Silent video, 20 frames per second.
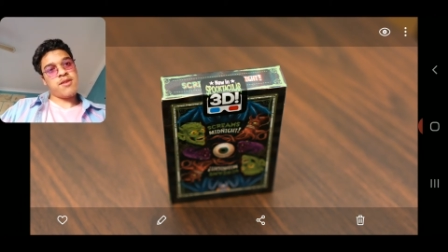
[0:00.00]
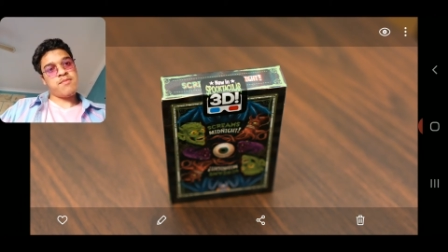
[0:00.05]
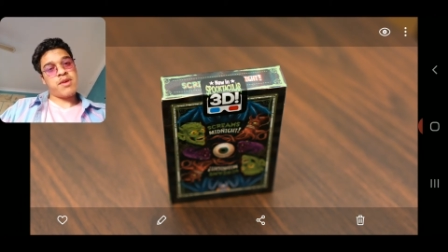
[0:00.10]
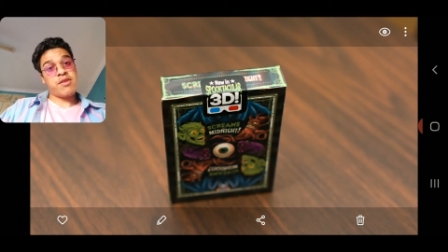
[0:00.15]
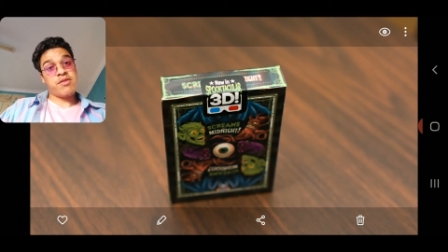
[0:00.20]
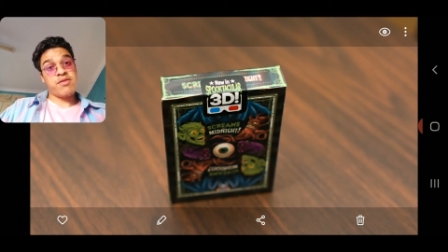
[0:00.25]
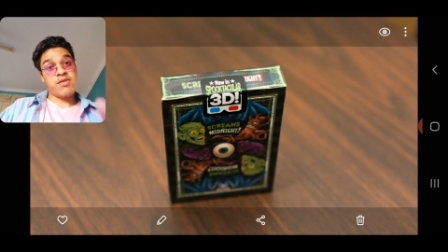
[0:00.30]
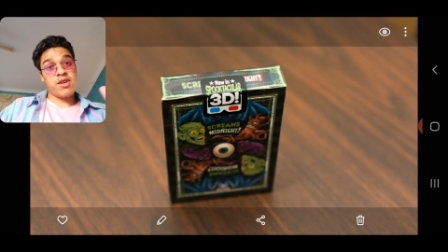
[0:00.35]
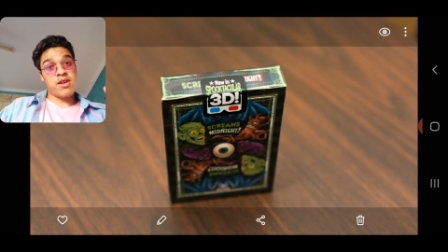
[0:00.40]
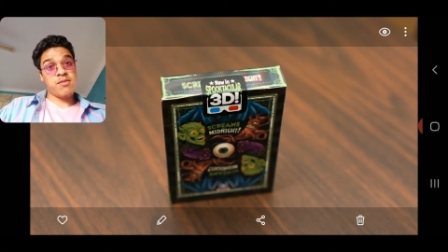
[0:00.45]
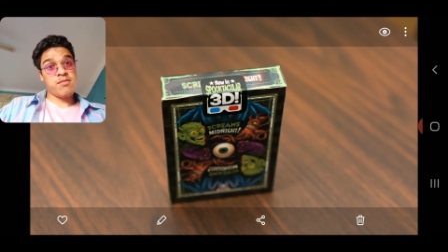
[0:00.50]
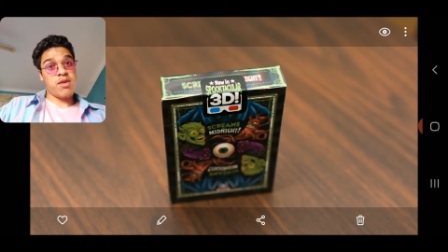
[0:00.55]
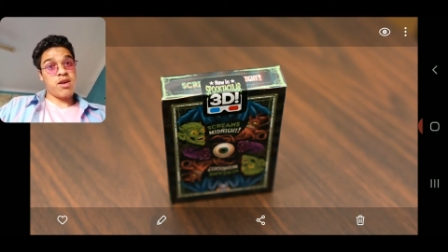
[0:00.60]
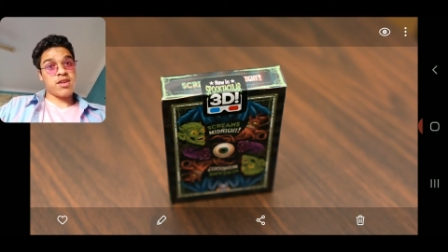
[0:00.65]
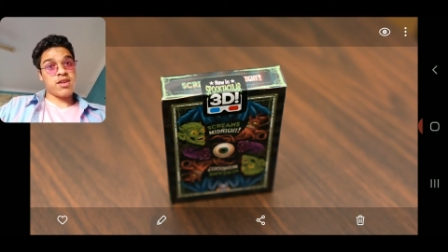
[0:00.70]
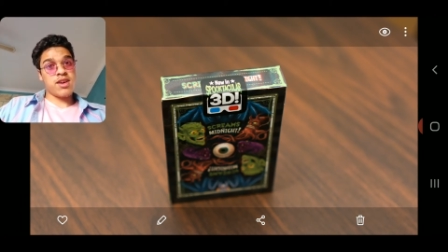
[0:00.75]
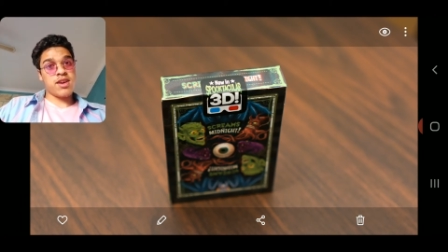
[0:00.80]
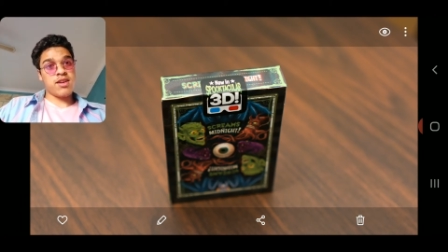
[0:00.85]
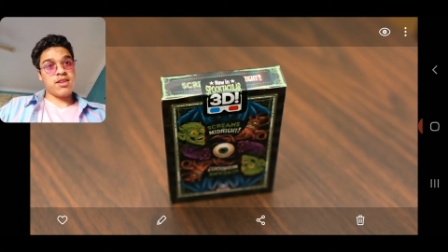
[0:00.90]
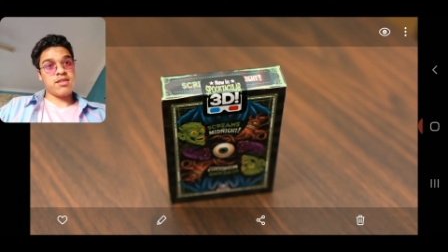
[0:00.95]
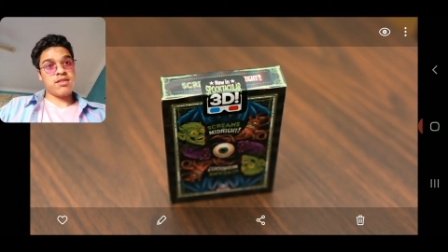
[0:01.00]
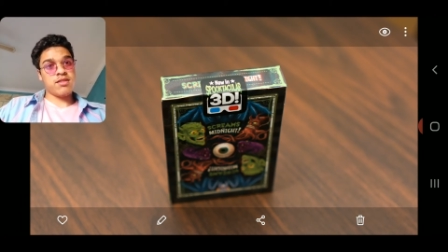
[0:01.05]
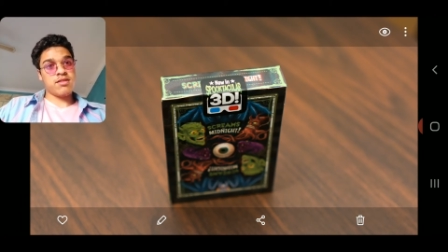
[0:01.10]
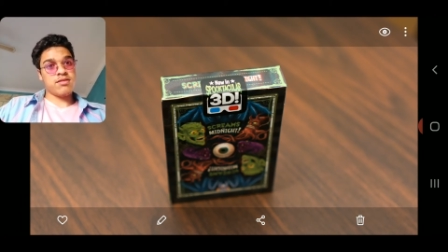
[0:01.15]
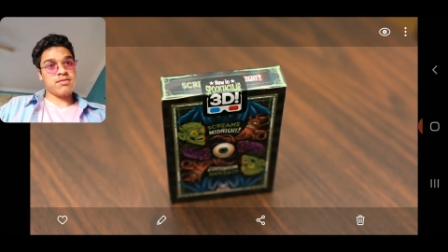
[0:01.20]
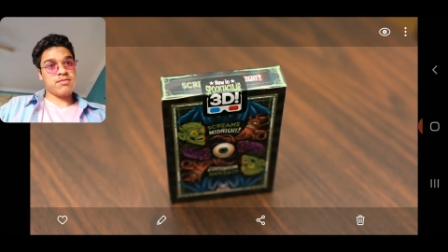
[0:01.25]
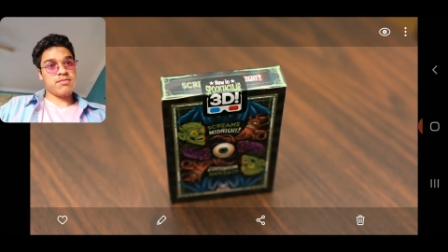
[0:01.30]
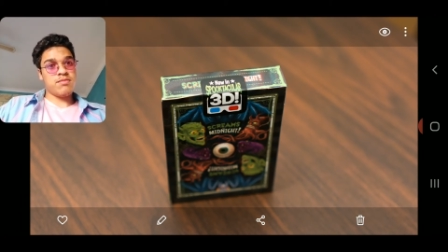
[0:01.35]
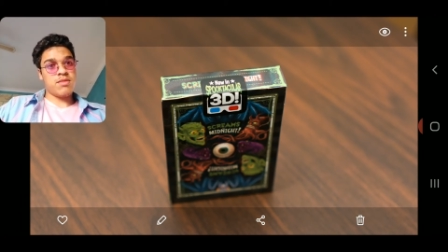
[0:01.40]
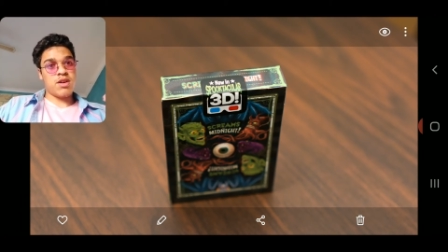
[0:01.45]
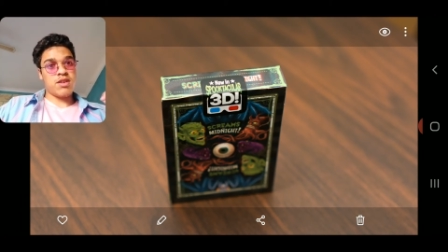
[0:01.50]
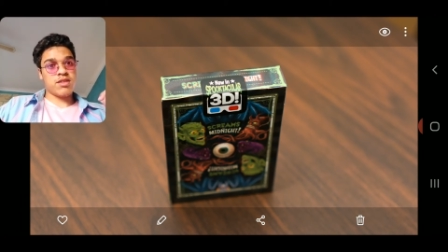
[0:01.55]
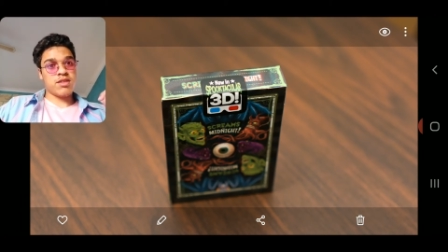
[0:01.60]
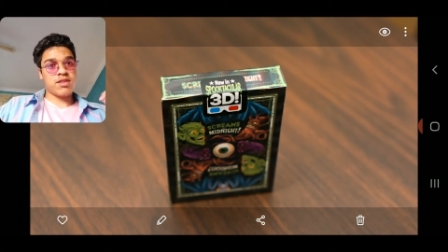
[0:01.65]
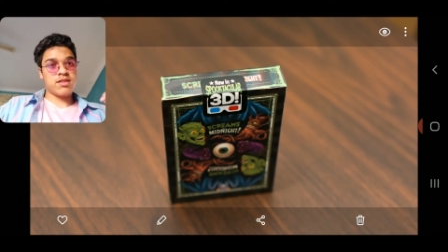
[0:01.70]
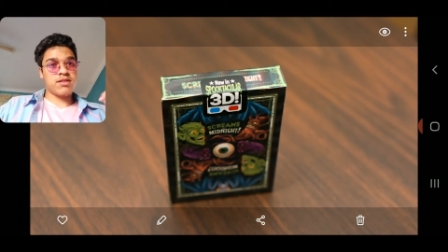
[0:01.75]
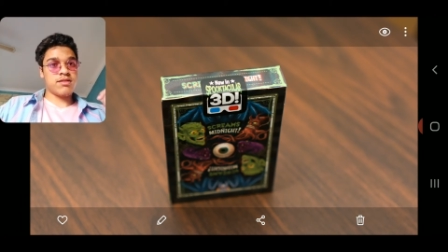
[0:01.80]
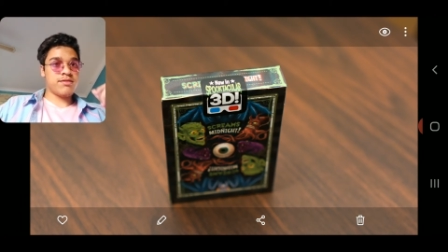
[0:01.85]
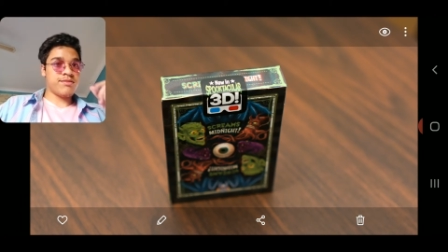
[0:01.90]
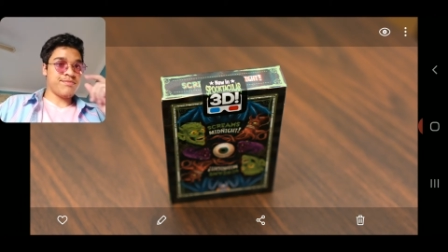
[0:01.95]
my friend Mark King
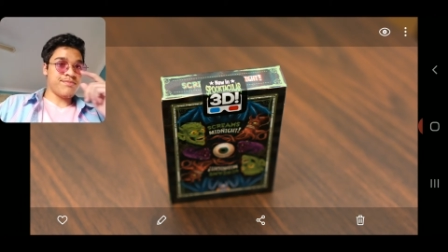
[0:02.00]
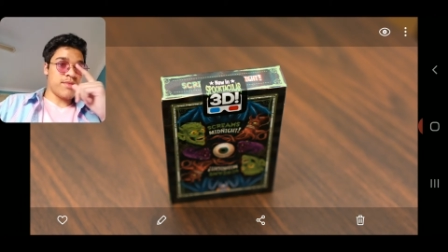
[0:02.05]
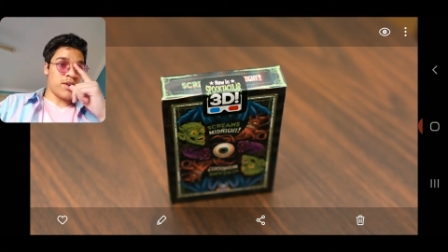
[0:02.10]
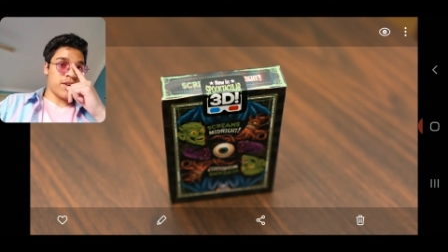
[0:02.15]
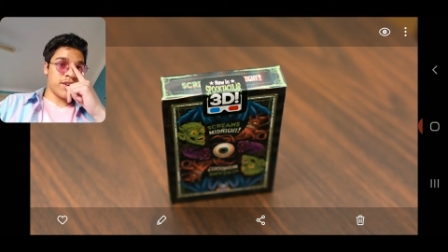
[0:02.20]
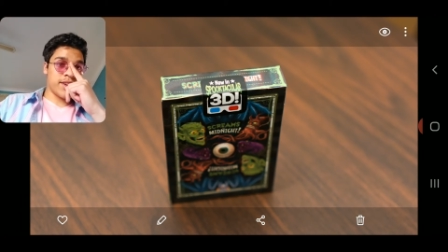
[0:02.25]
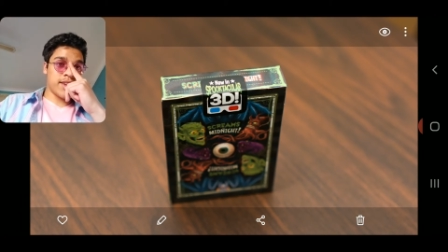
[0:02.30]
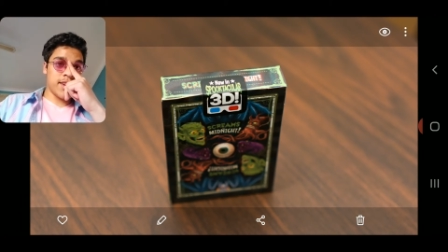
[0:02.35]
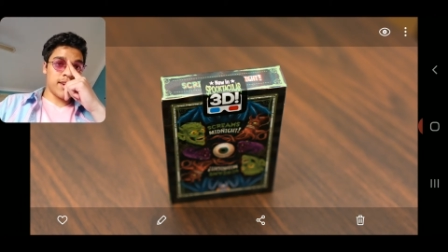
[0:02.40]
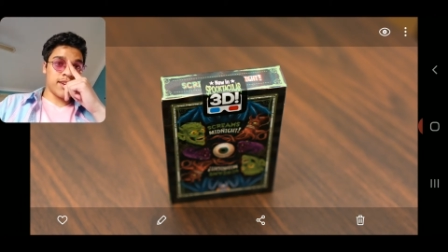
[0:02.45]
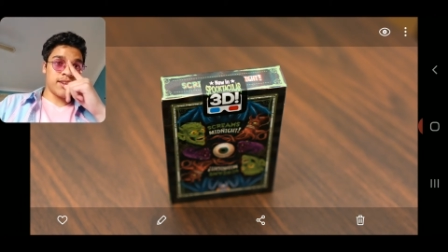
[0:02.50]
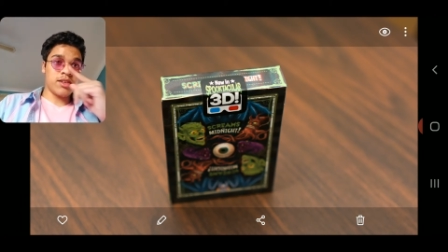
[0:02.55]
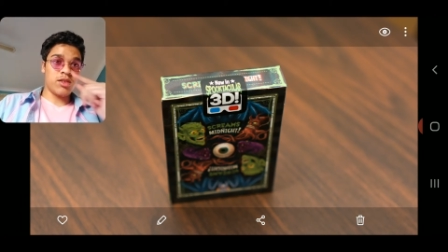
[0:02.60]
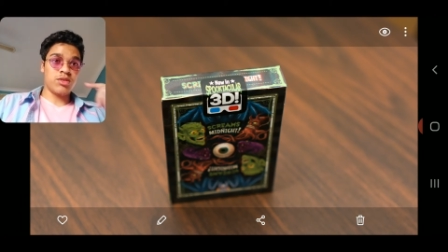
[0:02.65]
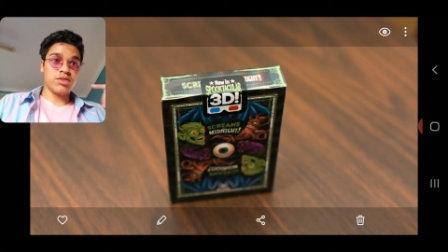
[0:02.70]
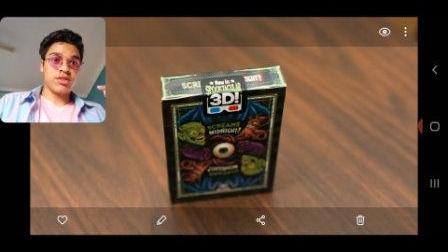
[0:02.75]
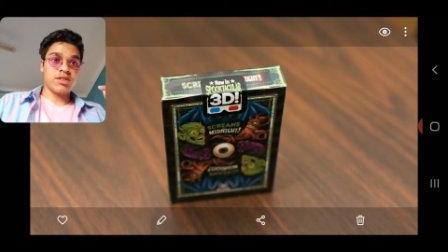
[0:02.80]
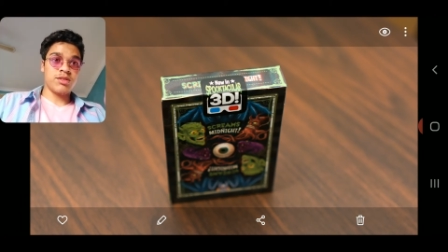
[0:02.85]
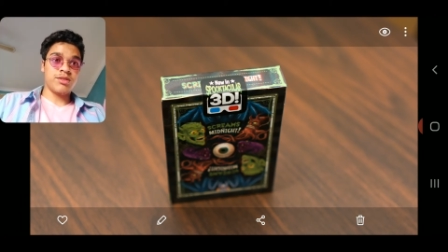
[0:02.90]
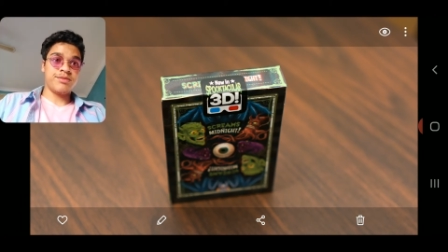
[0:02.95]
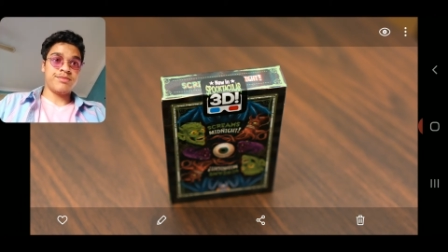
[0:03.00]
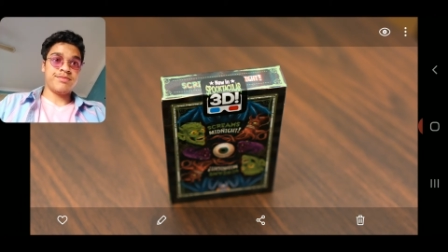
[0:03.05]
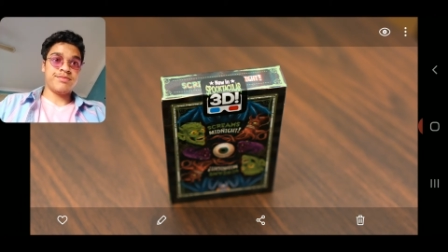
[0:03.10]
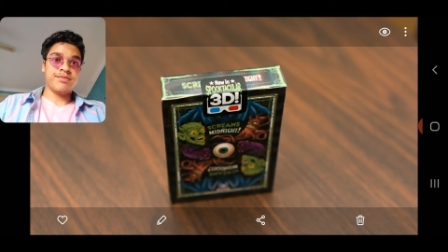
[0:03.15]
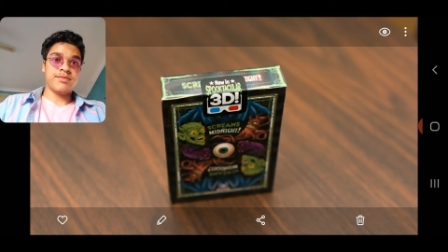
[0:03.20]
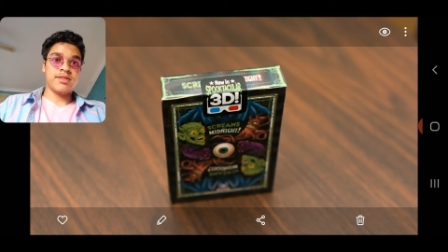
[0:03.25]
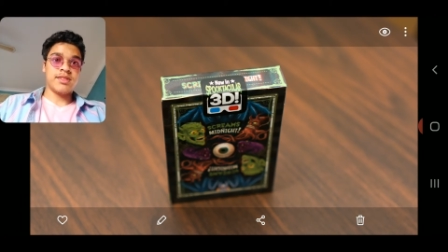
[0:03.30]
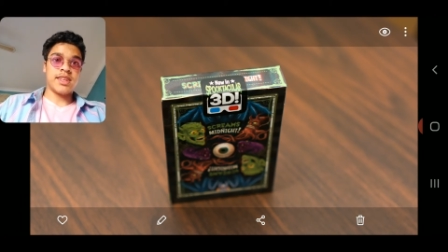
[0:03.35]
also